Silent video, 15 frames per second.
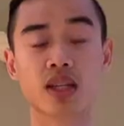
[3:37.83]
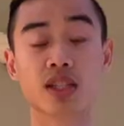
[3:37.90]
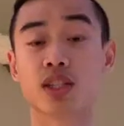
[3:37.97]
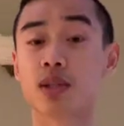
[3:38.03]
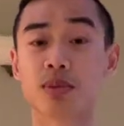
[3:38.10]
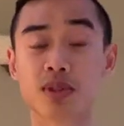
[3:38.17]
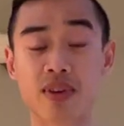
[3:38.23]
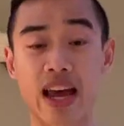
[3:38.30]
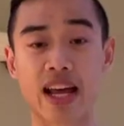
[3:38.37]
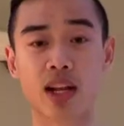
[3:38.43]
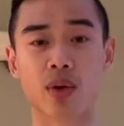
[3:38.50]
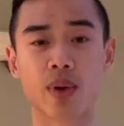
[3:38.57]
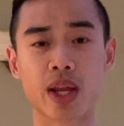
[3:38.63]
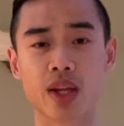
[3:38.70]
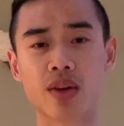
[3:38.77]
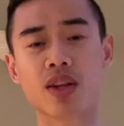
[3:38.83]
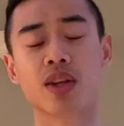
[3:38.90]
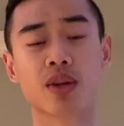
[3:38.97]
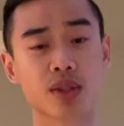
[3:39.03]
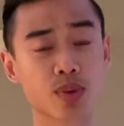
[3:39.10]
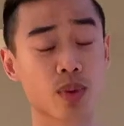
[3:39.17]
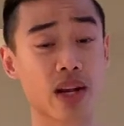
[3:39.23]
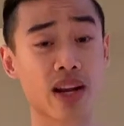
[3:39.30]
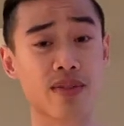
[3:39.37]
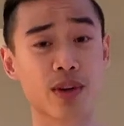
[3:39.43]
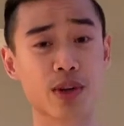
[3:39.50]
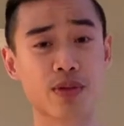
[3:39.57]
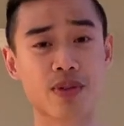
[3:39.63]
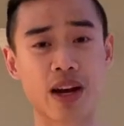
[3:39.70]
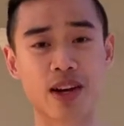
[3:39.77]
In terms of adding weight, you can use whatever
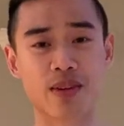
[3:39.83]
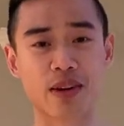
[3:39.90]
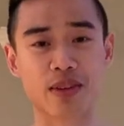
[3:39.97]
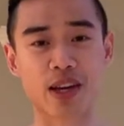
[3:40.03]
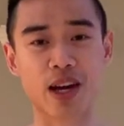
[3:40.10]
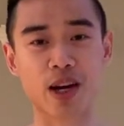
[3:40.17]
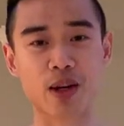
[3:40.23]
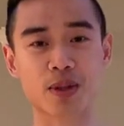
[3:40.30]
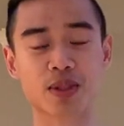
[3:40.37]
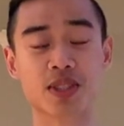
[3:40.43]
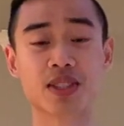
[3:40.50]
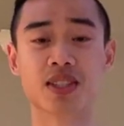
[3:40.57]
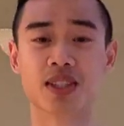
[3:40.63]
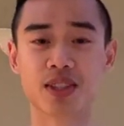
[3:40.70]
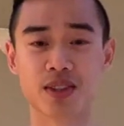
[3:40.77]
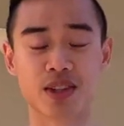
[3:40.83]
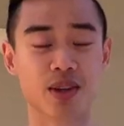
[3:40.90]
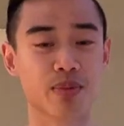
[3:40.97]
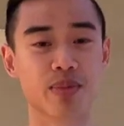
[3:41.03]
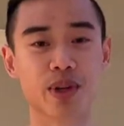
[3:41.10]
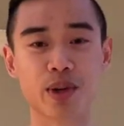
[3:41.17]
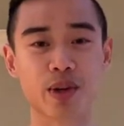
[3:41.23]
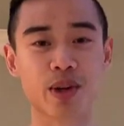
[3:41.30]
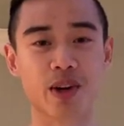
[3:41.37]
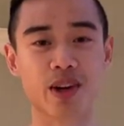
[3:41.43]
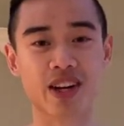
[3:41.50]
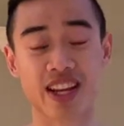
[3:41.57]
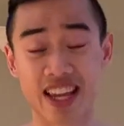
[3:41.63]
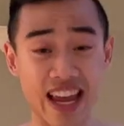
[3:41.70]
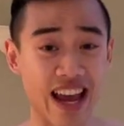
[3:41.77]
you find around the house, your
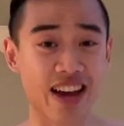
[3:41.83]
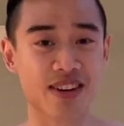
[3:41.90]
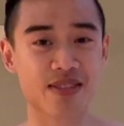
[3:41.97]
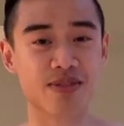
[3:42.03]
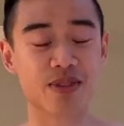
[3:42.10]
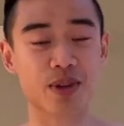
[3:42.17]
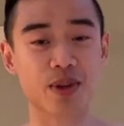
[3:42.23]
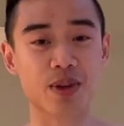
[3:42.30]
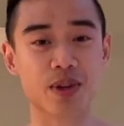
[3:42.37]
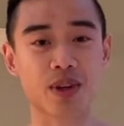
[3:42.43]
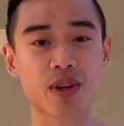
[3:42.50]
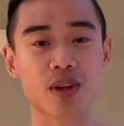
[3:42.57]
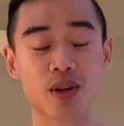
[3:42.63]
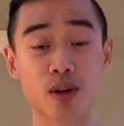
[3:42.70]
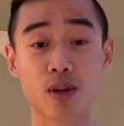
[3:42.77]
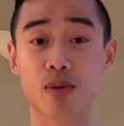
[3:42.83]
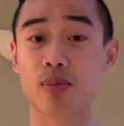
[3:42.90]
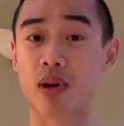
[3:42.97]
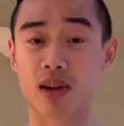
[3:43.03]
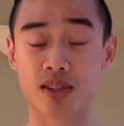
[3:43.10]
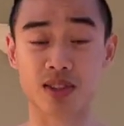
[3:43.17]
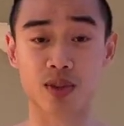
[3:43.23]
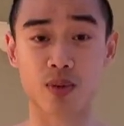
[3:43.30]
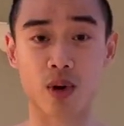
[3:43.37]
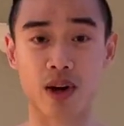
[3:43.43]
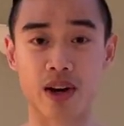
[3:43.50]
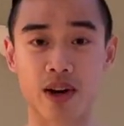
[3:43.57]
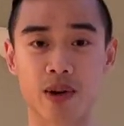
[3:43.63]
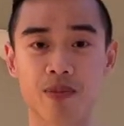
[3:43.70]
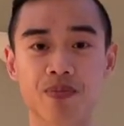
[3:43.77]
computer, canned food, or bottles of
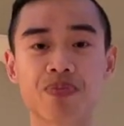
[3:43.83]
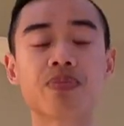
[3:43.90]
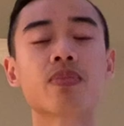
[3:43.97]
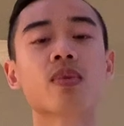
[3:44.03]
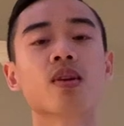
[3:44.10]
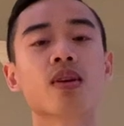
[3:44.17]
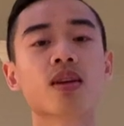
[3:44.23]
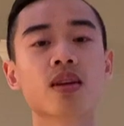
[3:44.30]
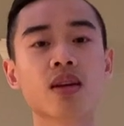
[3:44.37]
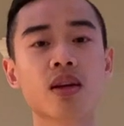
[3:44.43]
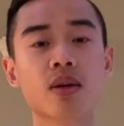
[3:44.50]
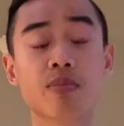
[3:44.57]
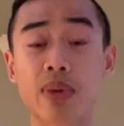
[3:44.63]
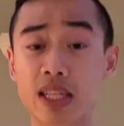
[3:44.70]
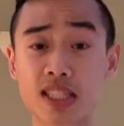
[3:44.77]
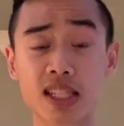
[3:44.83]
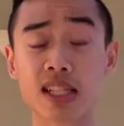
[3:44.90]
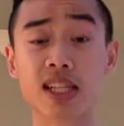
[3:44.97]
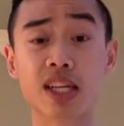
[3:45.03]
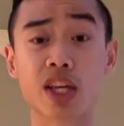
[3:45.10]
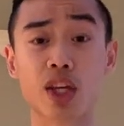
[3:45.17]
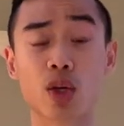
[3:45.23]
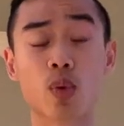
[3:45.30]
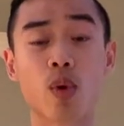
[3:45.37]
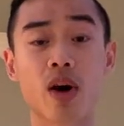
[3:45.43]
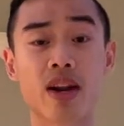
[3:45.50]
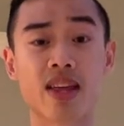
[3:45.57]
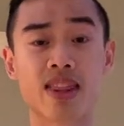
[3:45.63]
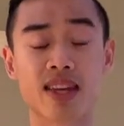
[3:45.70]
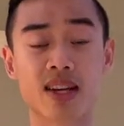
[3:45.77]
water. Basically, you
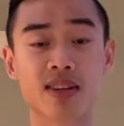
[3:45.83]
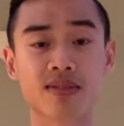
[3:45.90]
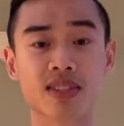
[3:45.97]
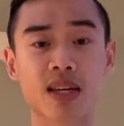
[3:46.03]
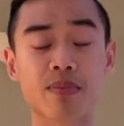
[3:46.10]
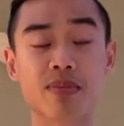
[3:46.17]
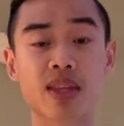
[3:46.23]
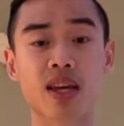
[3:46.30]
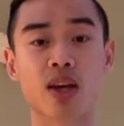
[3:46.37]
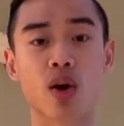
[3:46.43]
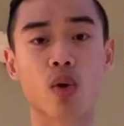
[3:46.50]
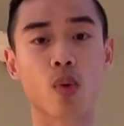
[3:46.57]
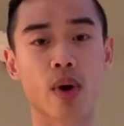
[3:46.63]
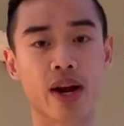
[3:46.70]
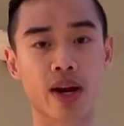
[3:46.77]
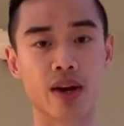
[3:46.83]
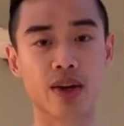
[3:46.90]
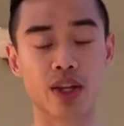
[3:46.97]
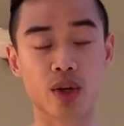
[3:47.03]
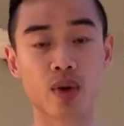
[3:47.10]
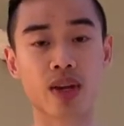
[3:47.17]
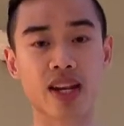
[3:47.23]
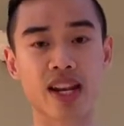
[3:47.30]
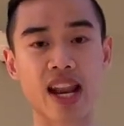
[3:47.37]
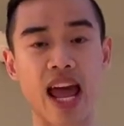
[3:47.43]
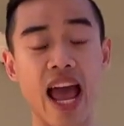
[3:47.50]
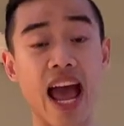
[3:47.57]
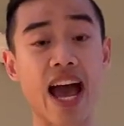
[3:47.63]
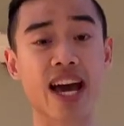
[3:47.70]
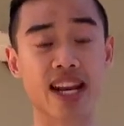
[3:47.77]
want to think of something where you can
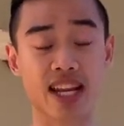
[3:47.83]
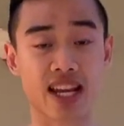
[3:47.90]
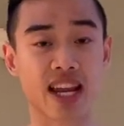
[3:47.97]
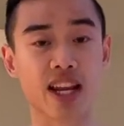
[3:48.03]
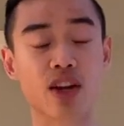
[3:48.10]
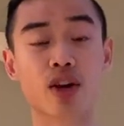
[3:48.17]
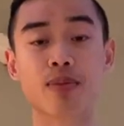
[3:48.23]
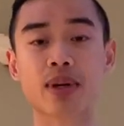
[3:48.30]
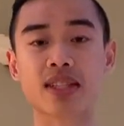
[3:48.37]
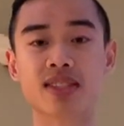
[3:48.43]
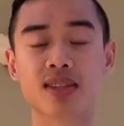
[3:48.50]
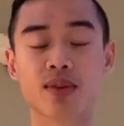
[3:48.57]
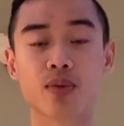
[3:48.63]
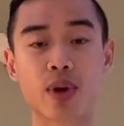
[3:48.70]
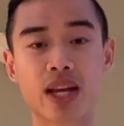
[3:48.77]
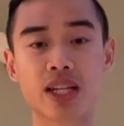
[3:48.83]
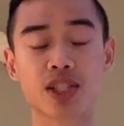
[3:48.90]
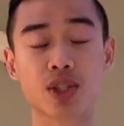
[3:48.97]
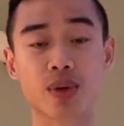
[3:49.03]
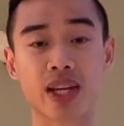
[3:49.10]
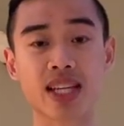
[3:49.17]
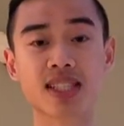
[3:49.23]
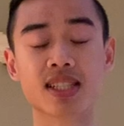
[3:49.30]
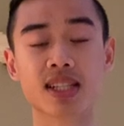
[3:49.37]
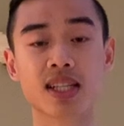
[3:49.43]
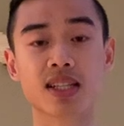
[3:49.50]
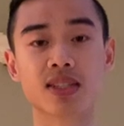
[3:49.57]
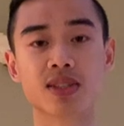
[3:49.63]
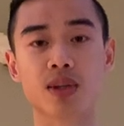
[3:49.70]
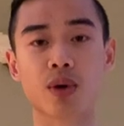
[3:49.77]
add increments of weight to easily,
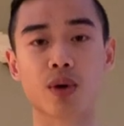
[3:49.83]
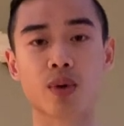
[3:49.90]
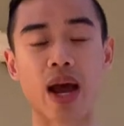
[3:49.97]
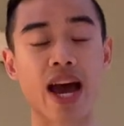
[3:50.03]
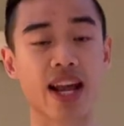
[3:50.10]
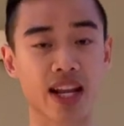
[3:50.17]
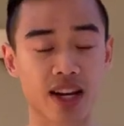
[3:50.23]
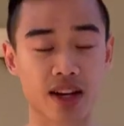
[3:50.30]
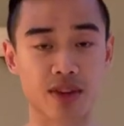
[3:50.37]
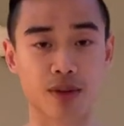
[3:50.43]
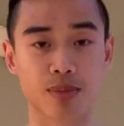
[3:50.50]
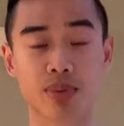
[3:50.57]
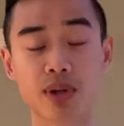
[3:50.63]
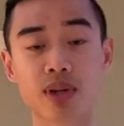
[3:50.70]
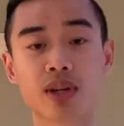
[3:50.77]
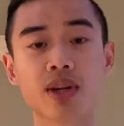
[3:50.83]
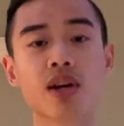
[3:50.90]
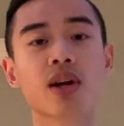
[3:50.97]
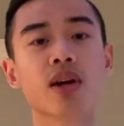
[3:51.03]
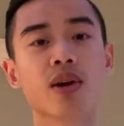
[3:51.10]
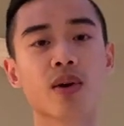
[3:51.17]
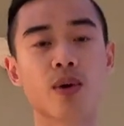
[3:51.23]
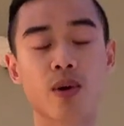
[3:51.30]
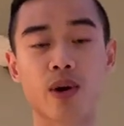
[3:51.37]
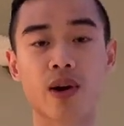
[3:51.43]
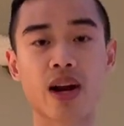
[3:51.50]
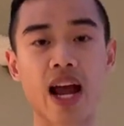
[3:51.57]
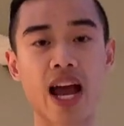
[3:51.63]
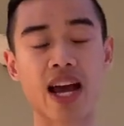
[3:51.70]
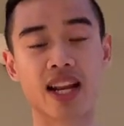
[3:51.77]
so adding another book
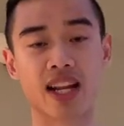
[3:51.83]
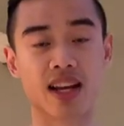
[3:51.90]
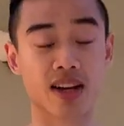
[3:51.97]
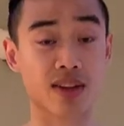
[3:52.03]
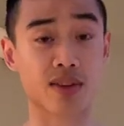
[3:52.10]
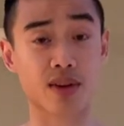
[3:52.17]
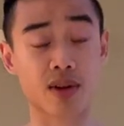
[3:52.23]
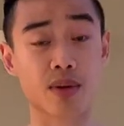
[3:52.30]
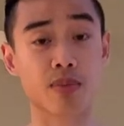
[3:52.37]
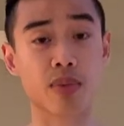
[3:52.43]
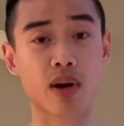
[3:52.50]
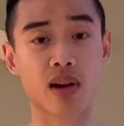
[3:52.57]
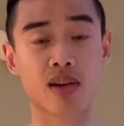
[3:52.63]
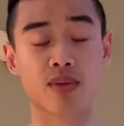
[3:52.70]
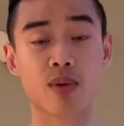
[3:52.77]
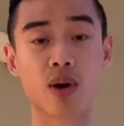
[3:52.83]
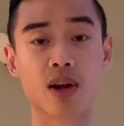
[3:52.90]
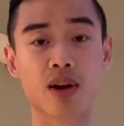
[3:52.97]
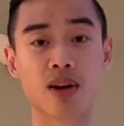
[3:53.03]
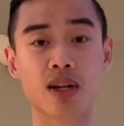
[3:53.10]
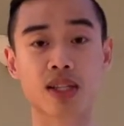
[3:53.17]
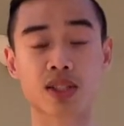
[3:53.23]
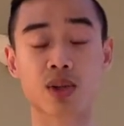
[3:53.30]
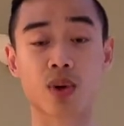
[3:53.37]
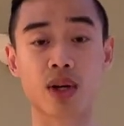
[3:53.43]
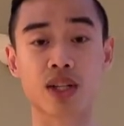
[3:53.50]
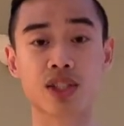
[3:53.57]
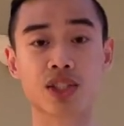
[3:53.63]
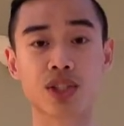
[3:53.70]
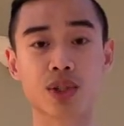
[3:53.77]
or adding another bottle of water is
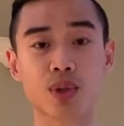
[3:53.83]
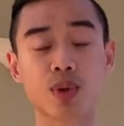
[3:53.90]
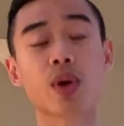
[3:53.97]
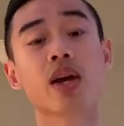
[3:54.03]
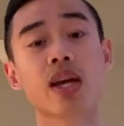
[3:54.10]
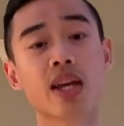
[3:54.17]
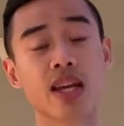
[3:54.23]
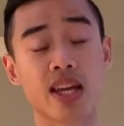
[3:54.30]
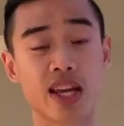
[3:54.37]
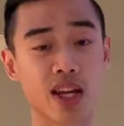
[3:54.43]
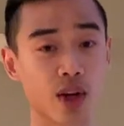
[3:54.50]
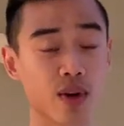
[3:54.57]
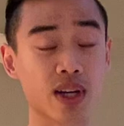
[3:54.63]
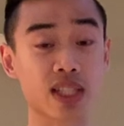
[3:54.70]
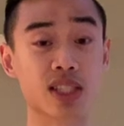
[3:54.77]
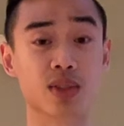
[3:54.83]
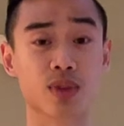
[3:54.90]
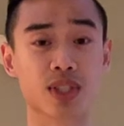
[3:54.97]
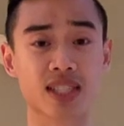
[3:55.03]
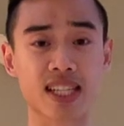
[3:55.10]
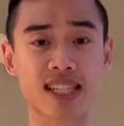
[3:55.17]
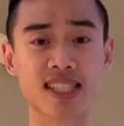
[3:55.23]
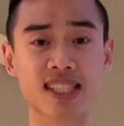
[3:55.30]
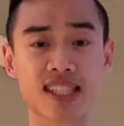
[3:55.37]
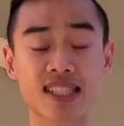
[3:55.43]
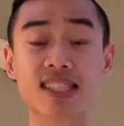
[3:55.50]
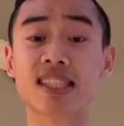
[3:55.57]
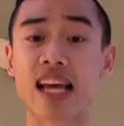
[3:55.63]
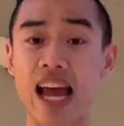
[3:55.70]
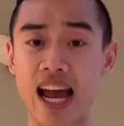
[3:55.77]
going to increase the
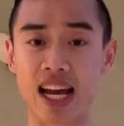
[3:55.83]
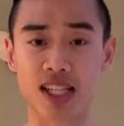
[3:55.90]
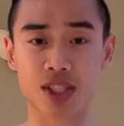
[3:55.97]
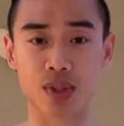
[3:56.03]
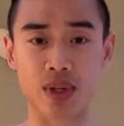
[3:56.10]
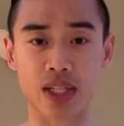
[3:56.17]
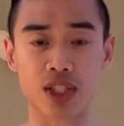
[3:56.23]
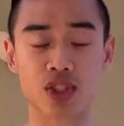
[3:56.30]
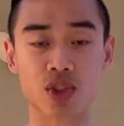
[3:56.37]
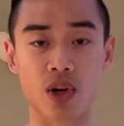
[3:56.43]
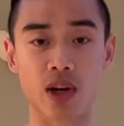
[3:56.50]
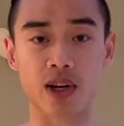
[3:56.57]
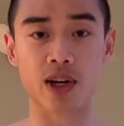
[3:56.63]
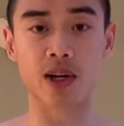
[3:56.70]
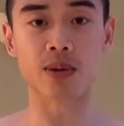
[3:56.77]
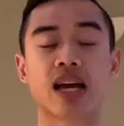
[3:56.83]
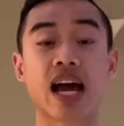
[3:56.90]
resistance as you get stronger.